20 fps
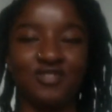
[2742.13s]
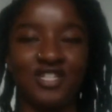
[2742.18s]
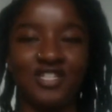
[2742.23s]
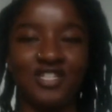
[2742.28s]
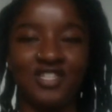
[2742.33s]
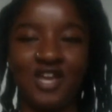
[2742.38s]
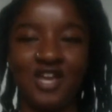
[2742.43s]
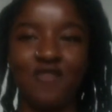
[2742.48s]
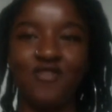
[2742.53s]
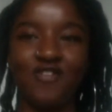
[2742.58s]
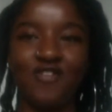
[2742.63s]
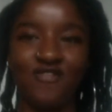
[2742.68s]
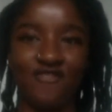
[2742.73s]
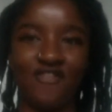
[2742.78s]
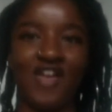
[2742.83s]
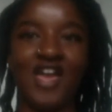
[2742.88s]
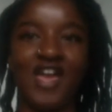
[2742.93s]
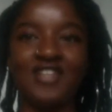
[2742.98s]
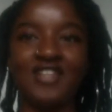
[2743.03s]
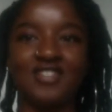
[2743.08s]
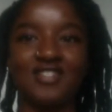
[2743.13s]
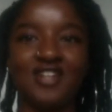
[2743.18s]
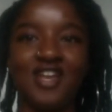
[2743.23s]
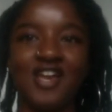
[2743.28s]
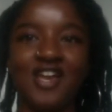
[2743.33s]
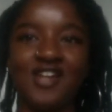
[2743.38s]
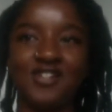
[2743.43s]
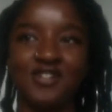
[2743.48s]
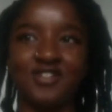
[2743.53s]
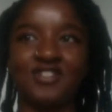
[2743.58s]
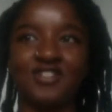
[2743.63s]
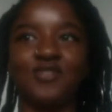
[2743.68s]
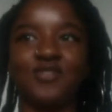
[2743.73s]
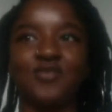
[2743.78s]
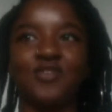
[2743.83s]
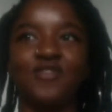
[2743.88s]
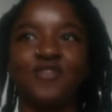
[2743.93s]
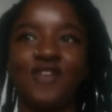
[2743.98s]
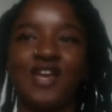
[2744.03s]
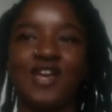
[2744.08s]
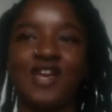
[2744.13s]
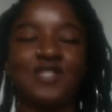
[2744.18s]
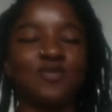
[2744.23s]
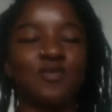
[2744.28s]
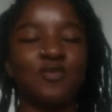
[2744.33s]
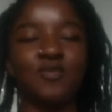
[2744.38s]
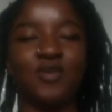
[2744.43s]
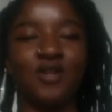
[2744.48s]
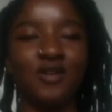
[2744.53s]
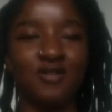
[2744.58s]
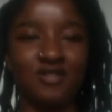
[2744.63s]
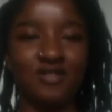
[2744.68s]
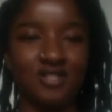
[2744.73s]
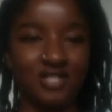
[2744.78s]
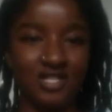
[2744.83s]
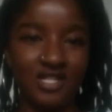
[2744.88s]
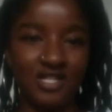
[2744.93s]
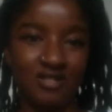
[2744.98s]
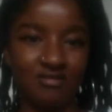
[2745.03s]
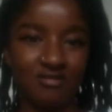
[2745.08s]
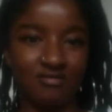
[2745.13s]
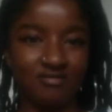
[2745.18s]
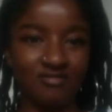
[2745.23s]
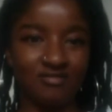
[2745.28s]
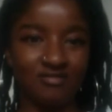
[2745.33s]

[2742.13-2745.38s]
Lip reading: think that we fast naturally, we fast when we go to sleep.